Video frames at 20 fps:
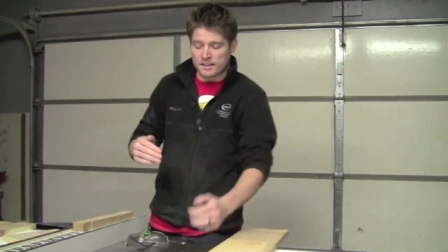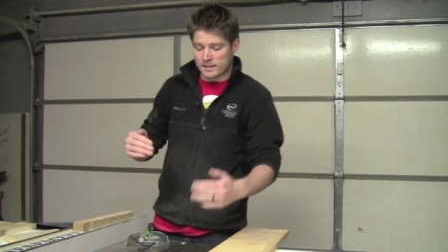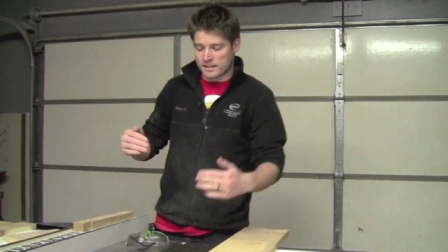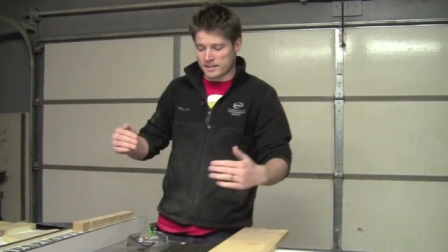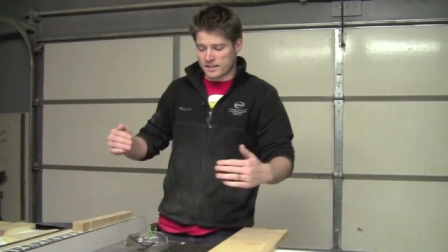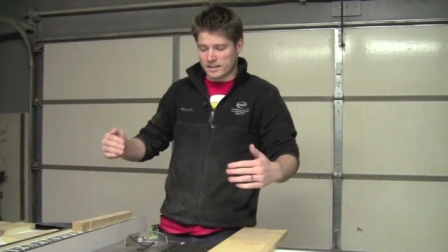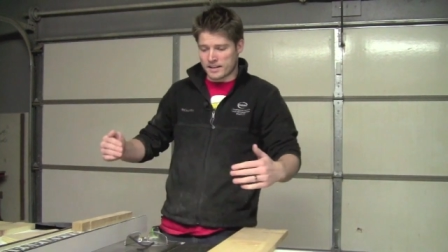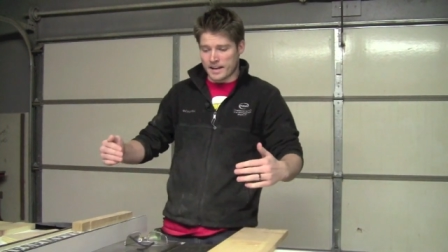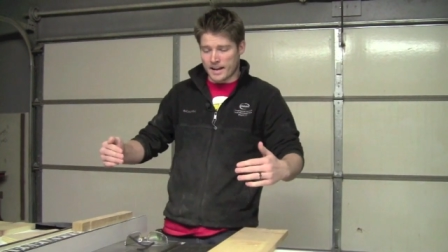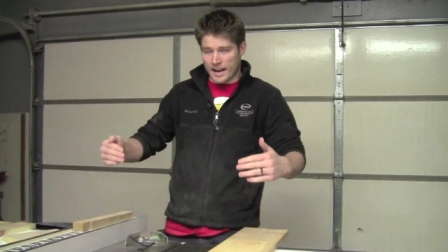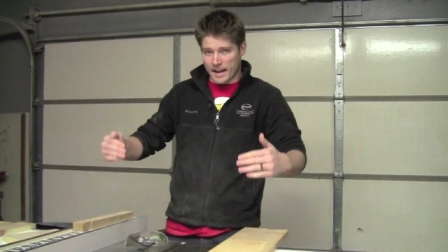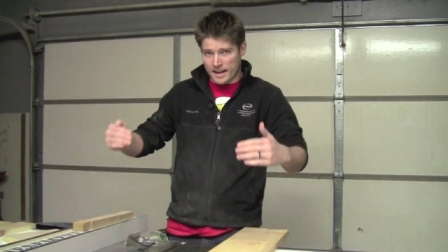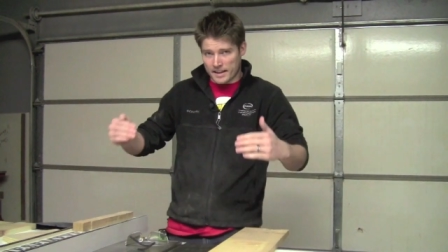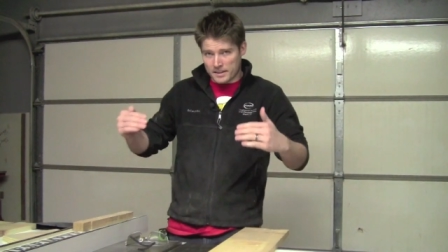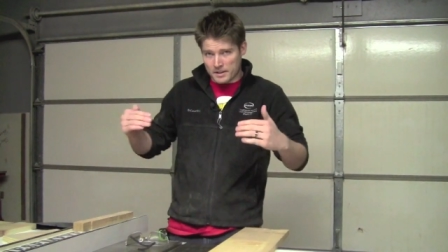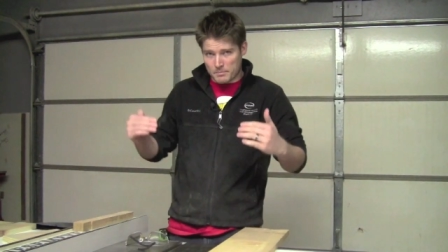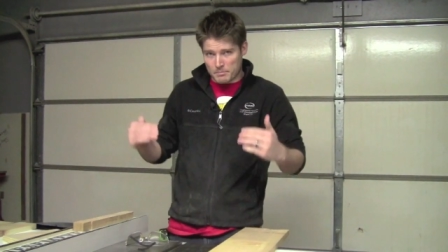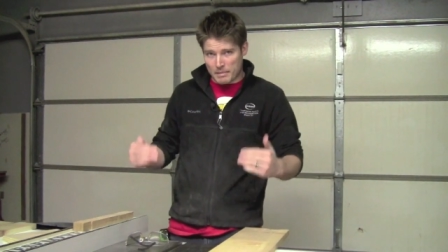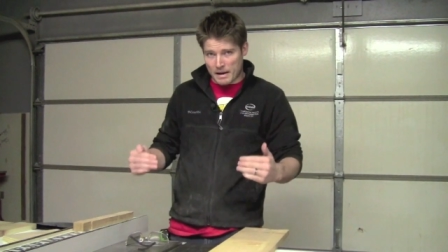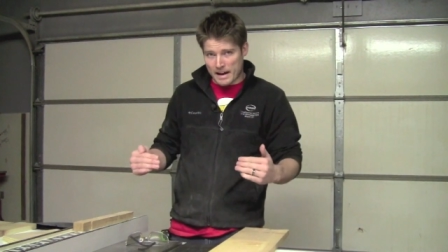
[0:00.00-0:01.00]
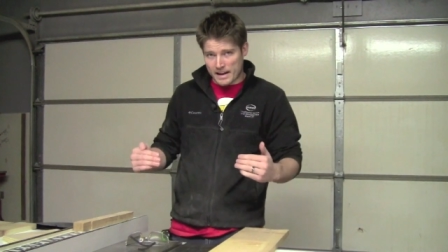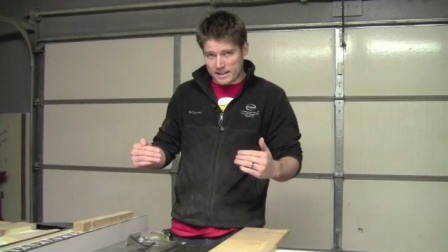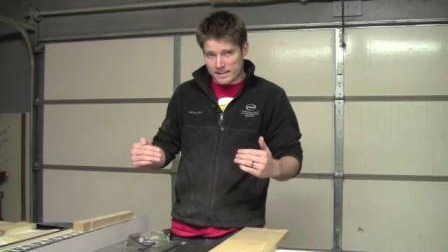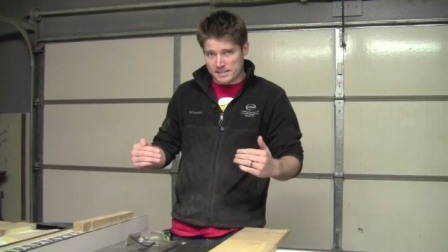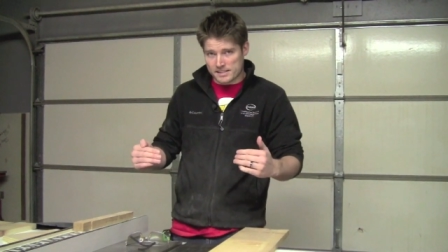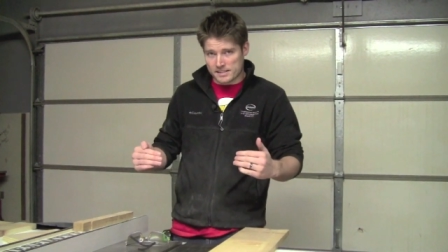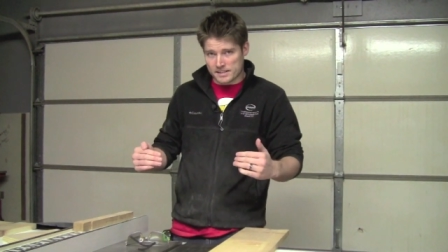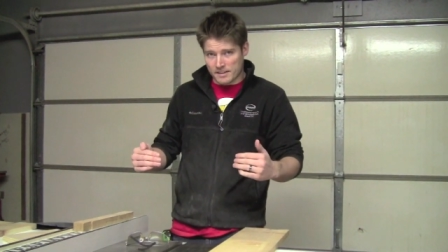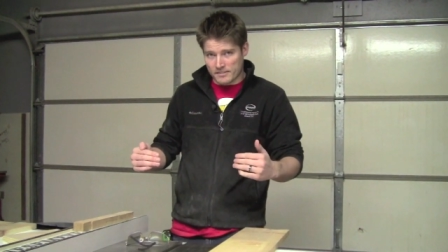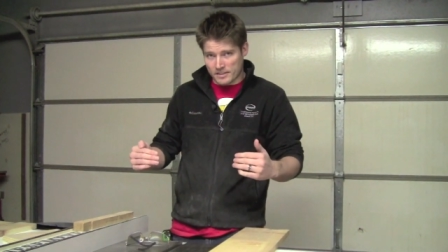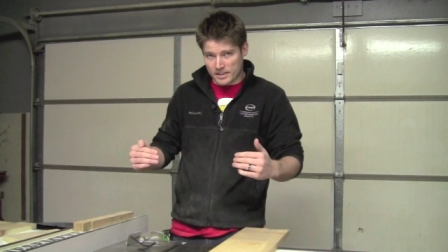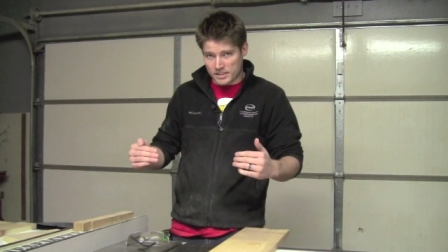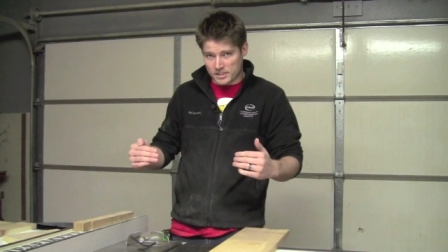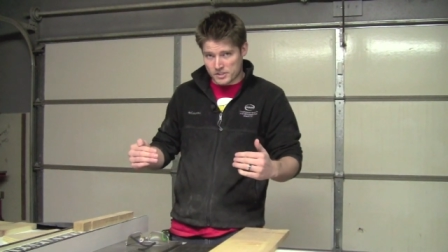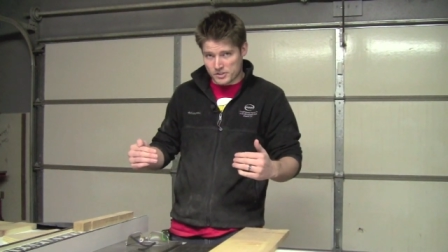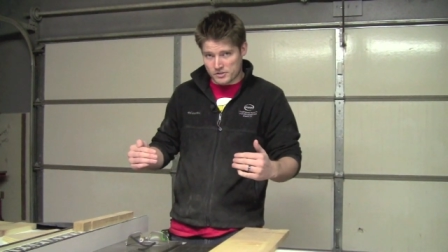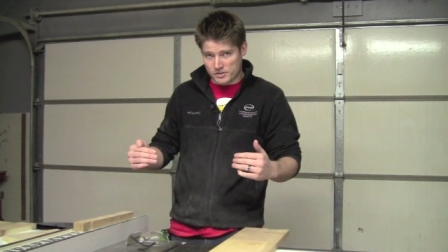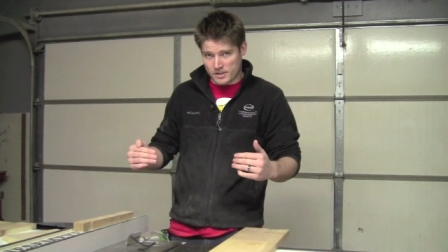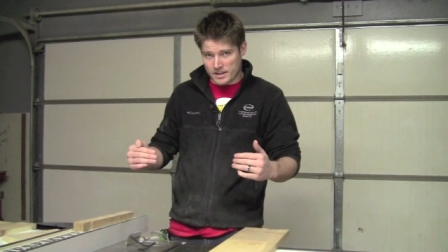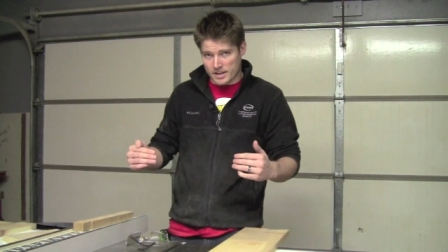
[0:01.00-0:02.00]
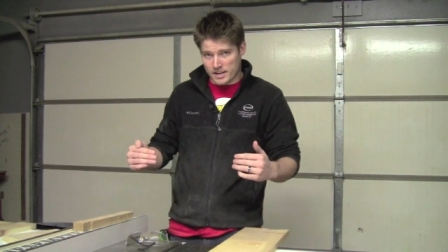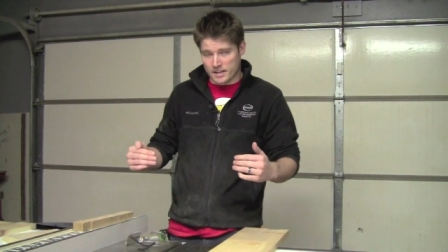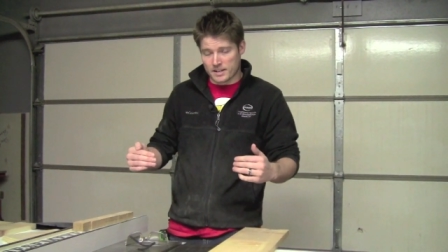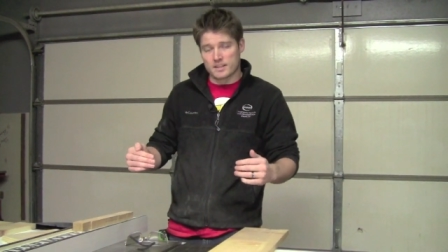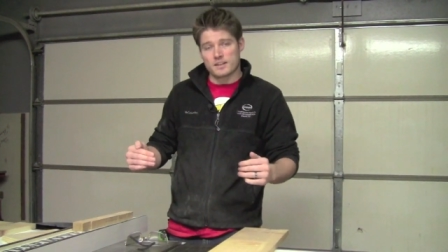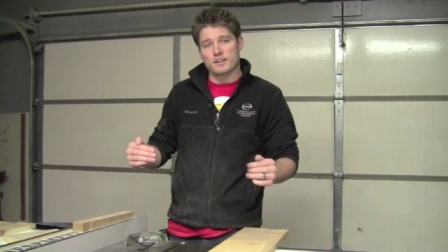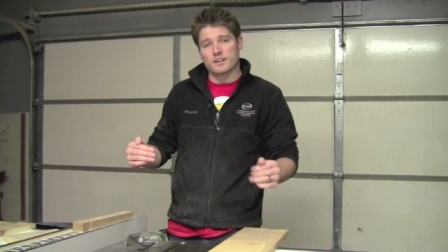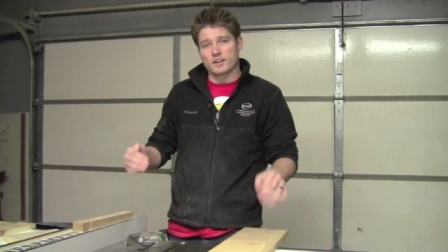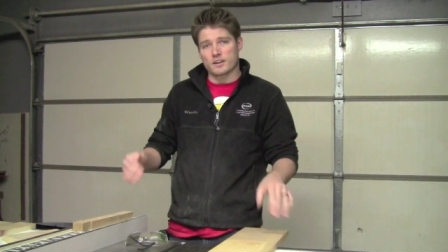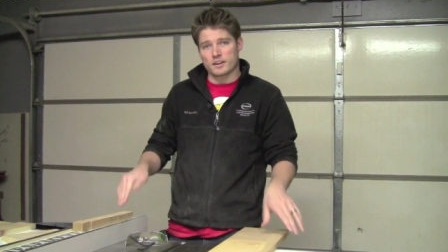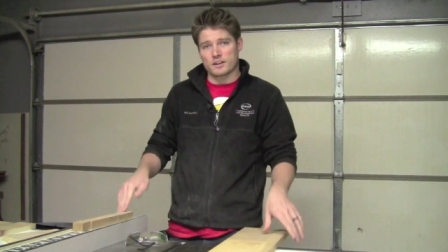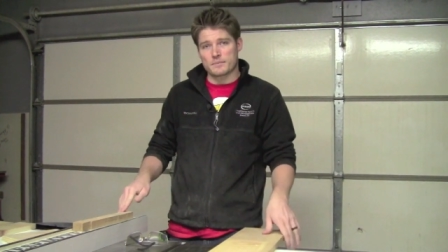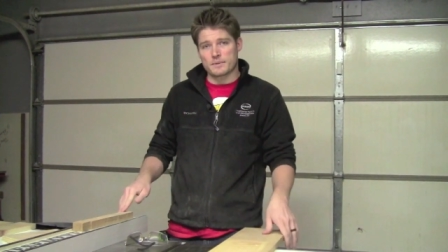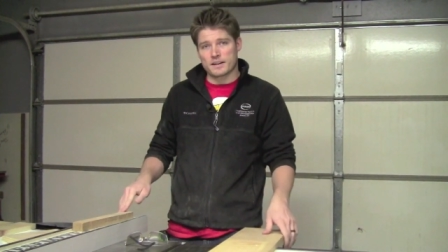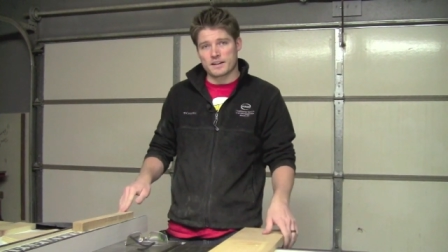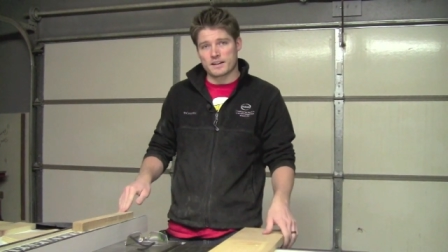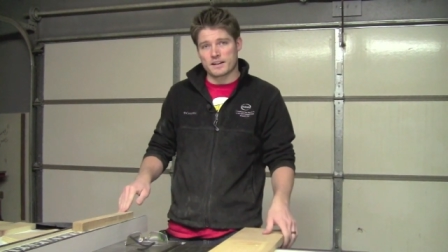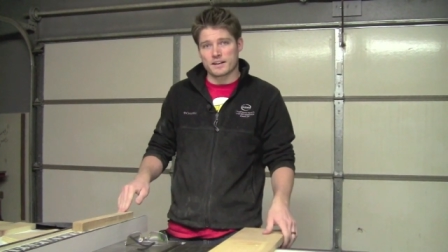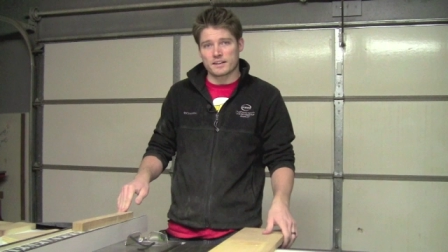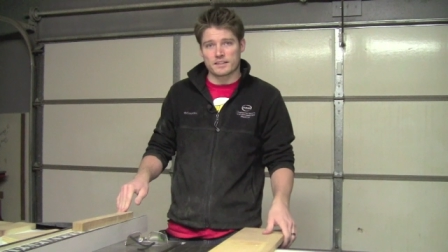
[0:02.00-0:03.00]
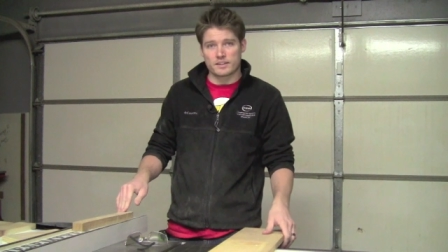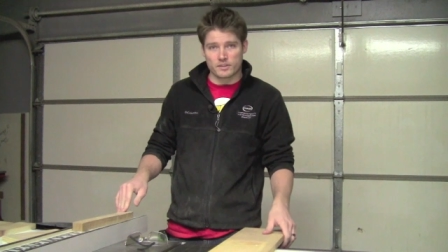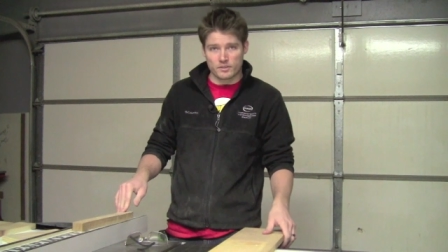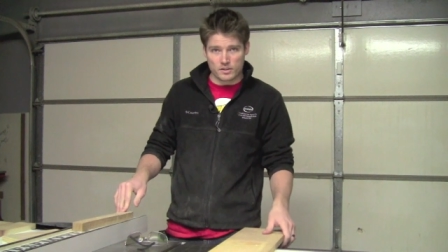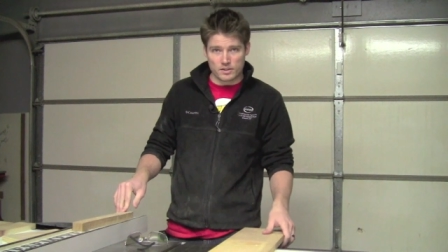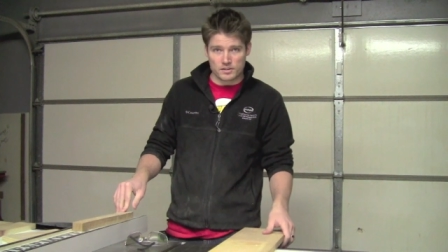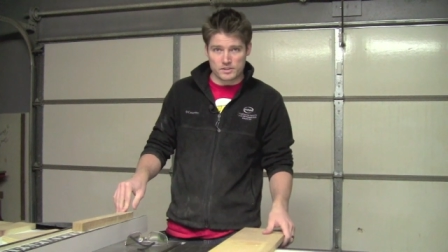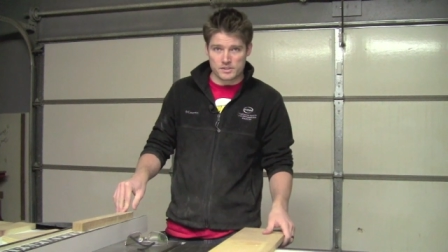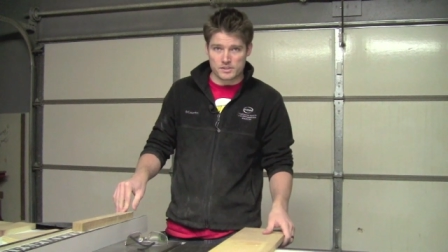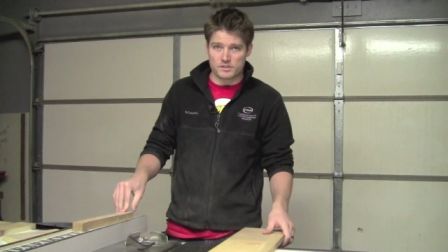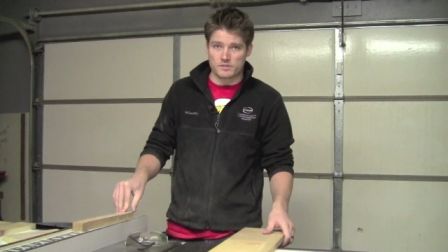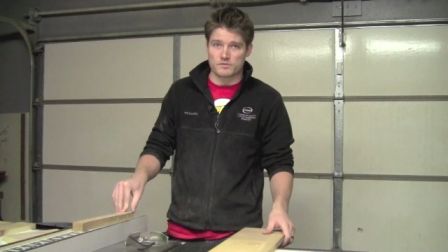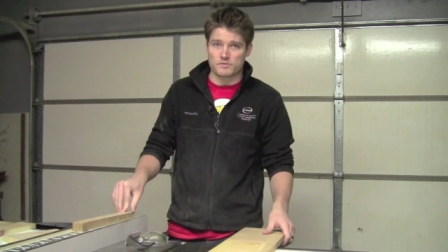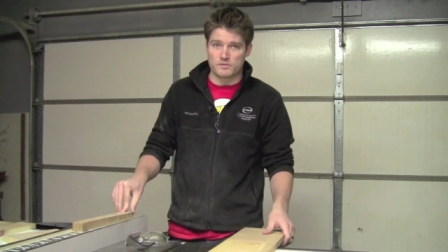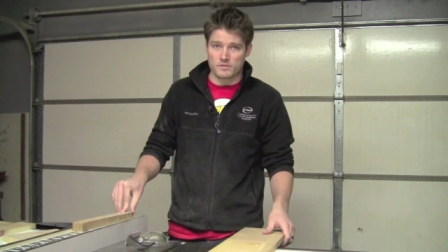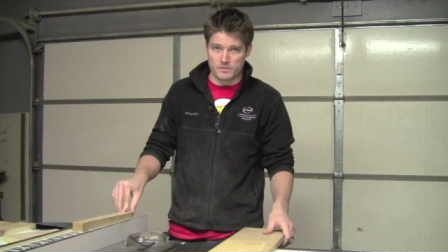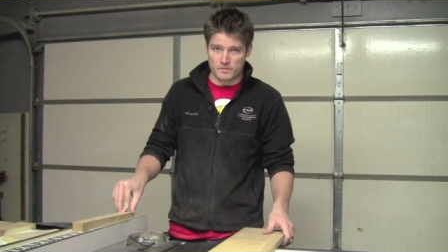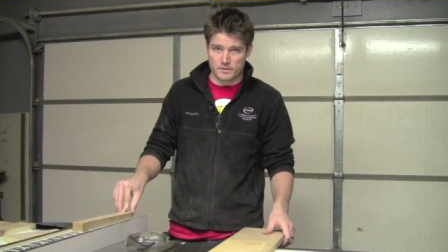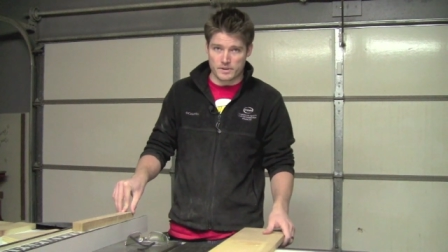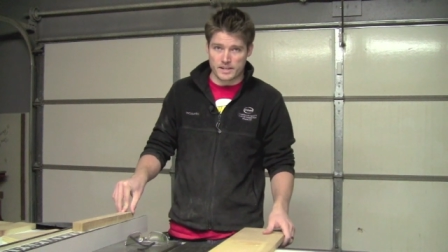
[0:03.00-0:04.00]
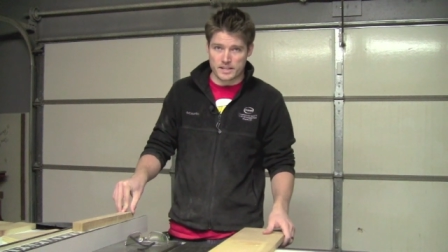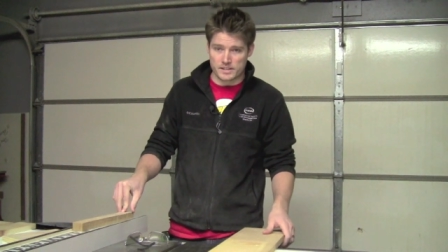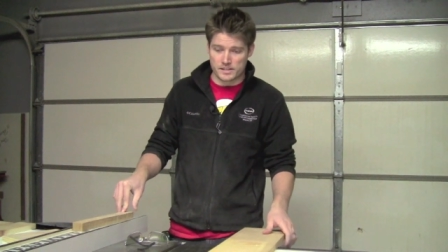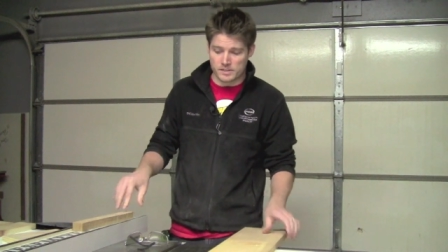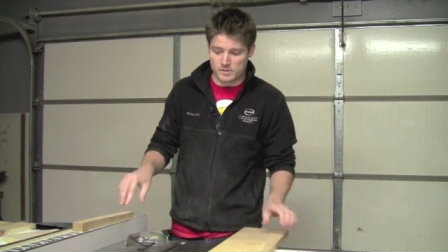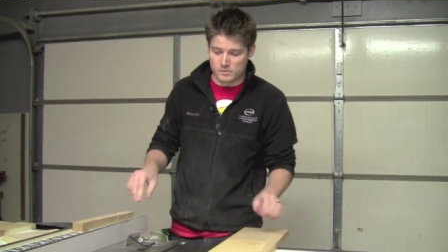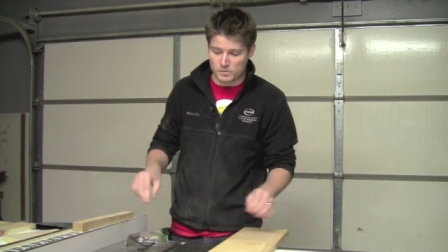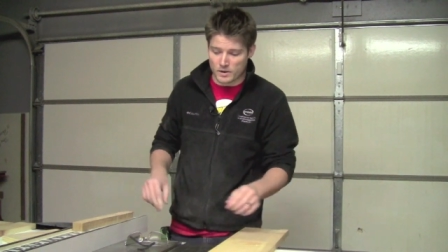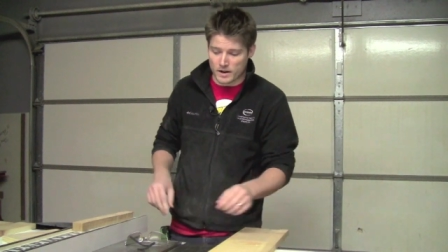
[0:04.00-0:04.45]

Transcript: and the backs of each tray are gonna be cut. They're also three inches